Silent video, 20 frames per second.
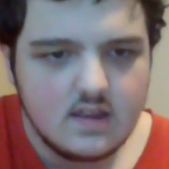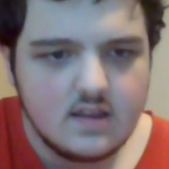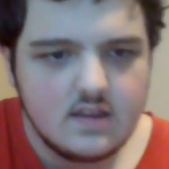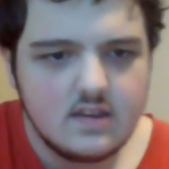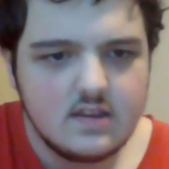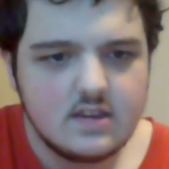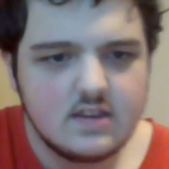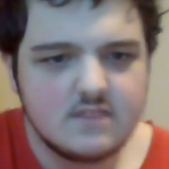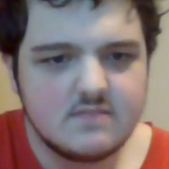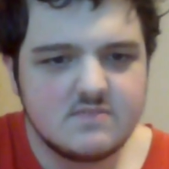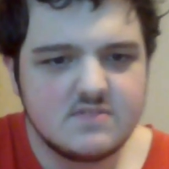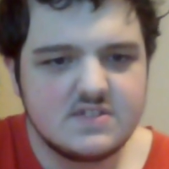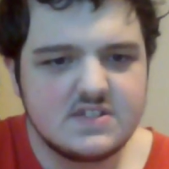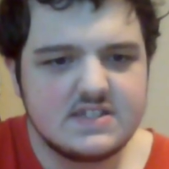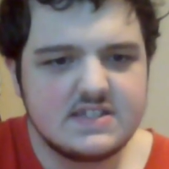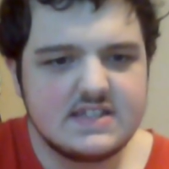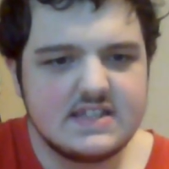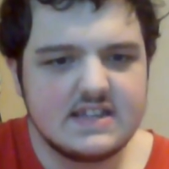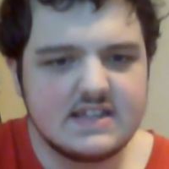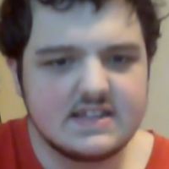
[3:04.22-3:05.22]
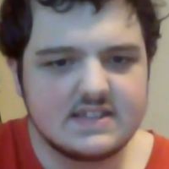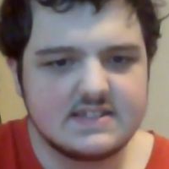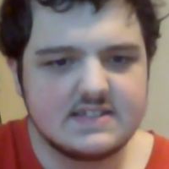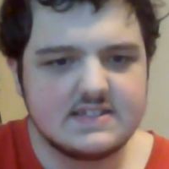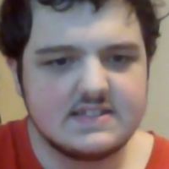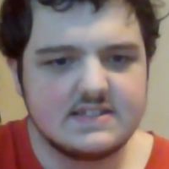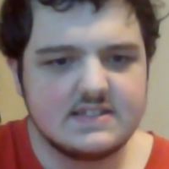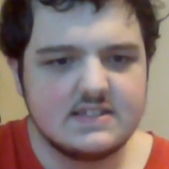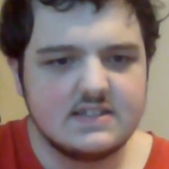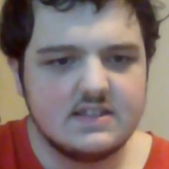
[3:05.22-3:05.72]
Number
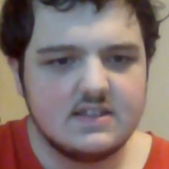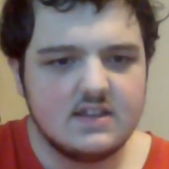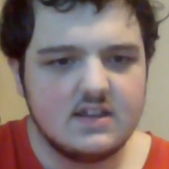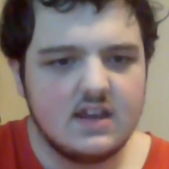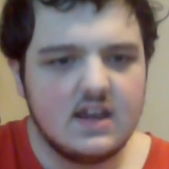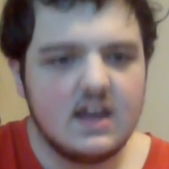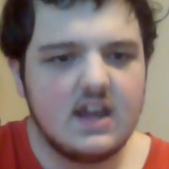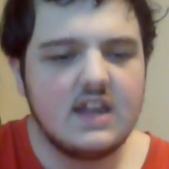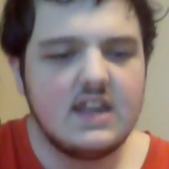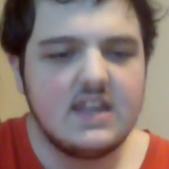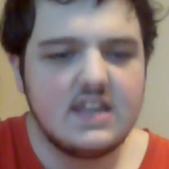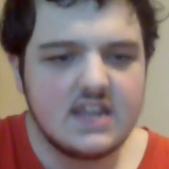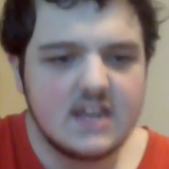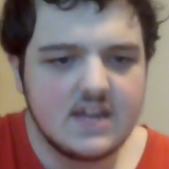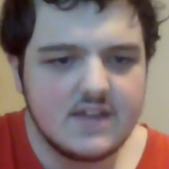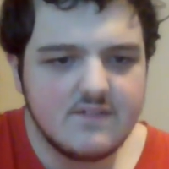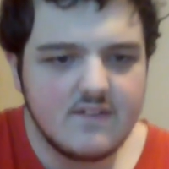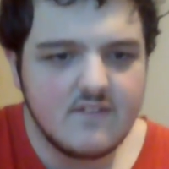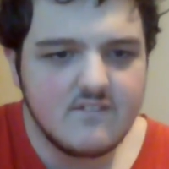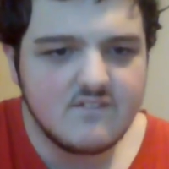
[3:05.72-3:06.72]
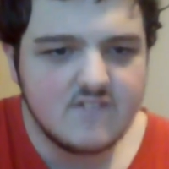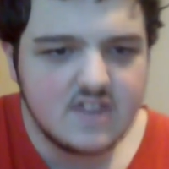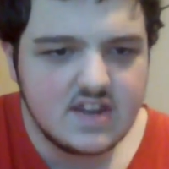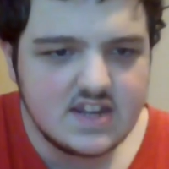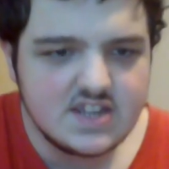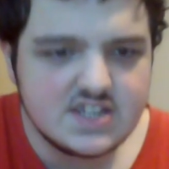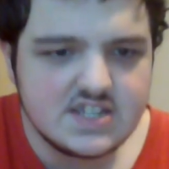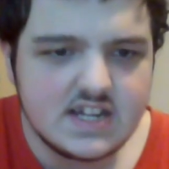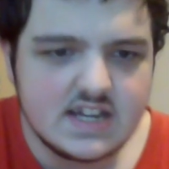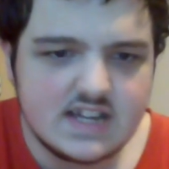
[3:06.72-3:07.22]
six. I never
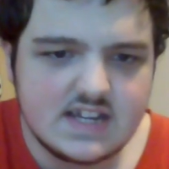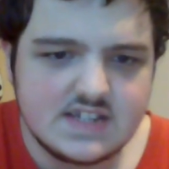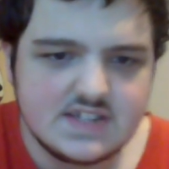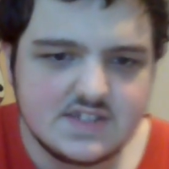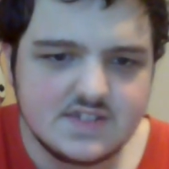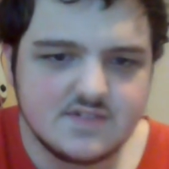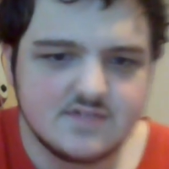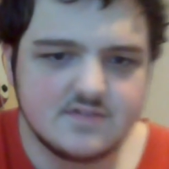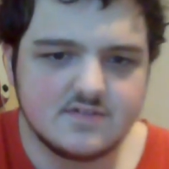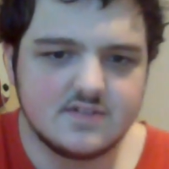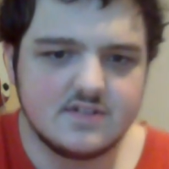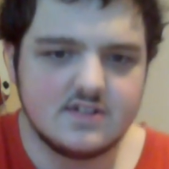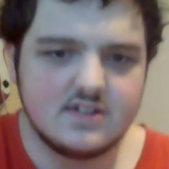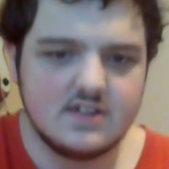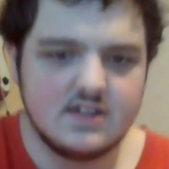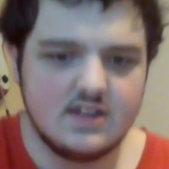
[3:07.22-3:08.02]
finished high school.